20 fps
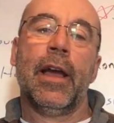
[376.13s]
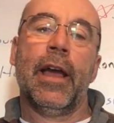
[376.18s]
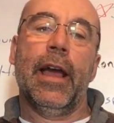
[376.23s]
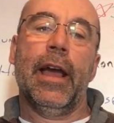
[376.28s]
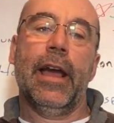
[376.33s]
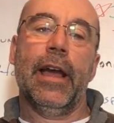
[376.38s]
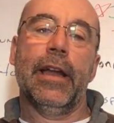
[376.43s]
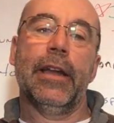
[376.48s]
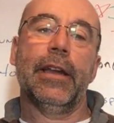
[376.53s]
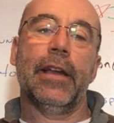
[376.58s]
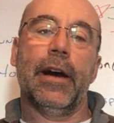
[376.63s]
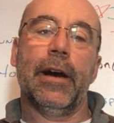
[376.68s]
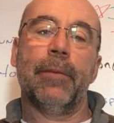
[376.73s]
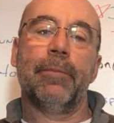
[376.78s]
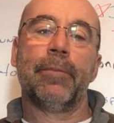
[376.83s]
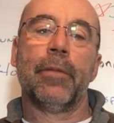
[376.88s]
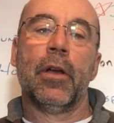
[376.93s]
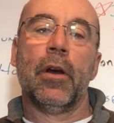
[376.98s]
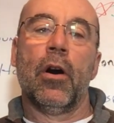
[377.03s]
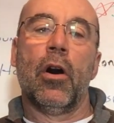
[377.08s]
And uh,
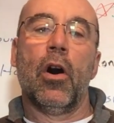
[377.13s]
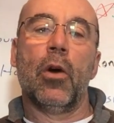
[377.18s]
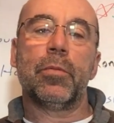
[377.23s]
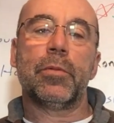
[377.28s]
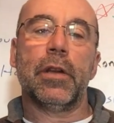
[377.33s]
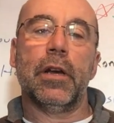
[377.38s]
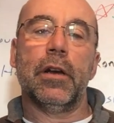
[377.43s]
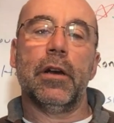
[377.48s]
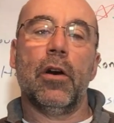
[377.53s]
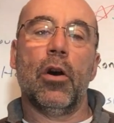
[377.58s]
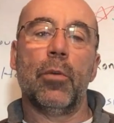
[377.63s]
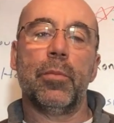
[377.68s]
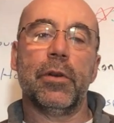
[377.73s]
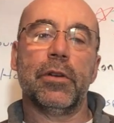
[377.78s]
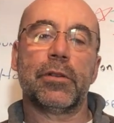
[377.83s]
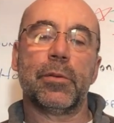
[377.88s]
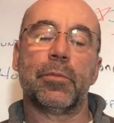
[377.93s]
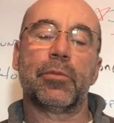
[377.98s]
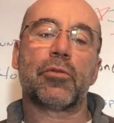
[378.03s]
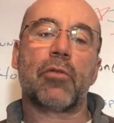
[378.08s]
hope to hope you
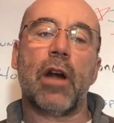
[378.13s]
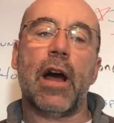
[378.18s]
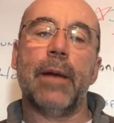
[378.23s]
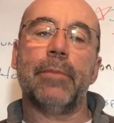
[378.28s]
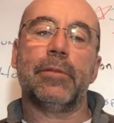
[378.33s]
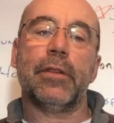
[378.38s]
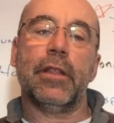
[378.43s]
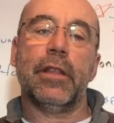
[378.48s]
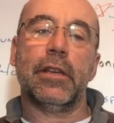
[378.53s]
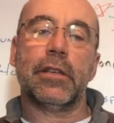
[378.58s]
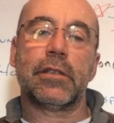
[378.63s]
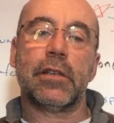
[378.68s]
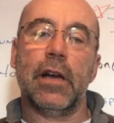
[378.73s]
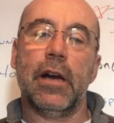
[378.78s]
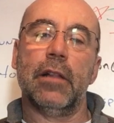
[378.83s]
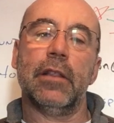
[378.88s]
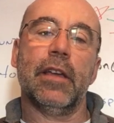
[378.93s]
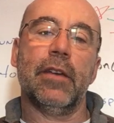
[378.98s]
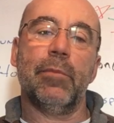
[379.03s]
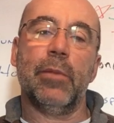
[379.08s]
subscribe to this.
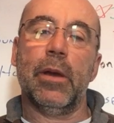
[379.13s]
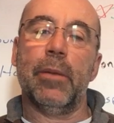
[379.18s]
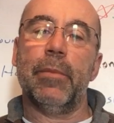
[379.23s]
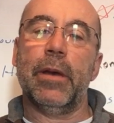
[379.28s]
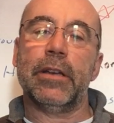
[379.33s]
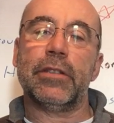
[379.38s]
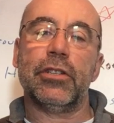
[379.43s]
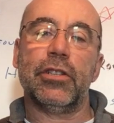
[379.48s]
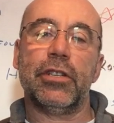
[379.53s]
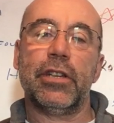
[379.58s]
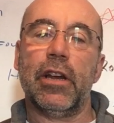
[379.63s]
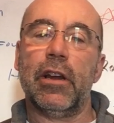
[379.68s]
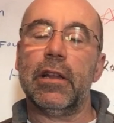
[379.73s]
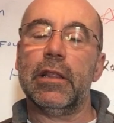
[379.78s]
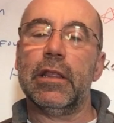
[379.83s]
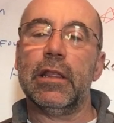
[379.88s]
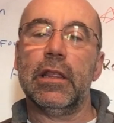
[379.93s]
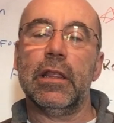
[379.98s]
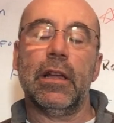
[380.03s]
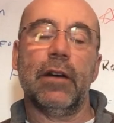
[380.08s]
Uh, leave me a message here. I'd
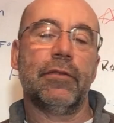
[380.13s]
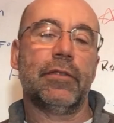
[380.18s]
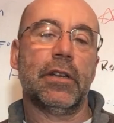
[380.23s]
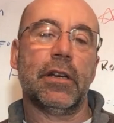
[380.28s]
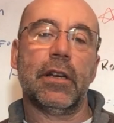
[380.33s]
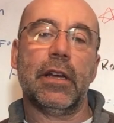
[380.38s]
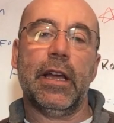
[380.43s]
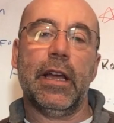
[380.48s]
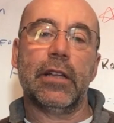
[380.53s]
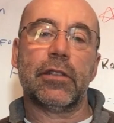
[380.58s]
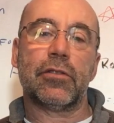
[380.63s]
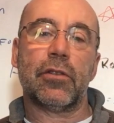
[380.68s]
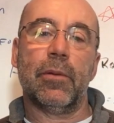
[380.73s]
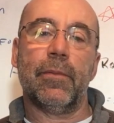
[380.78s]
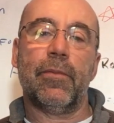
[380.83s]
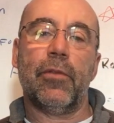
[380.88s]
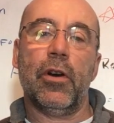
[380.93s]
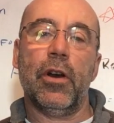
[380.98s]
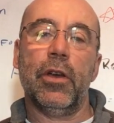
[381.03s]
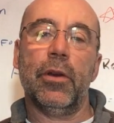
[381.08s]
love to answer
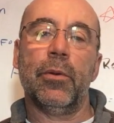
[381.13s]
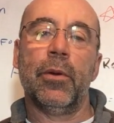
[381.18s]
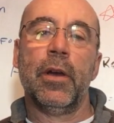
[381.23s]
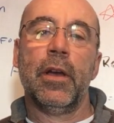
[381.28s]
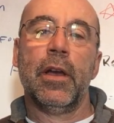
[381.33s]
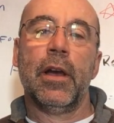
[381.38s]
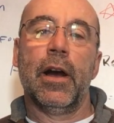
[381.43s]
them for you.